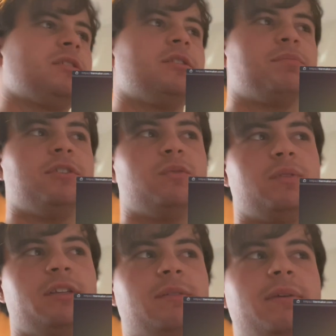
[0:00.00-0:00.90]
because Prince
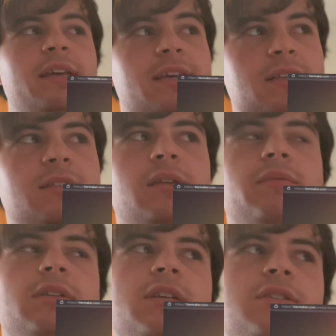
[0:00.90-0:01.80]
William is in
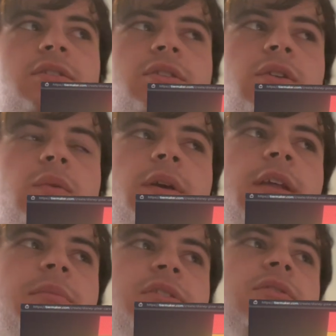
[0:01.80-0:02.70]
relation to the
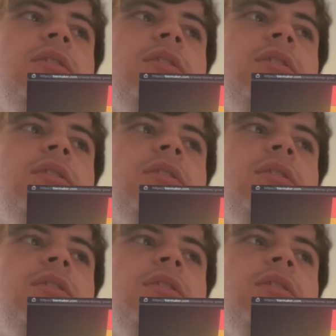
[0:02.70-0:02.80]
Queen, but Sir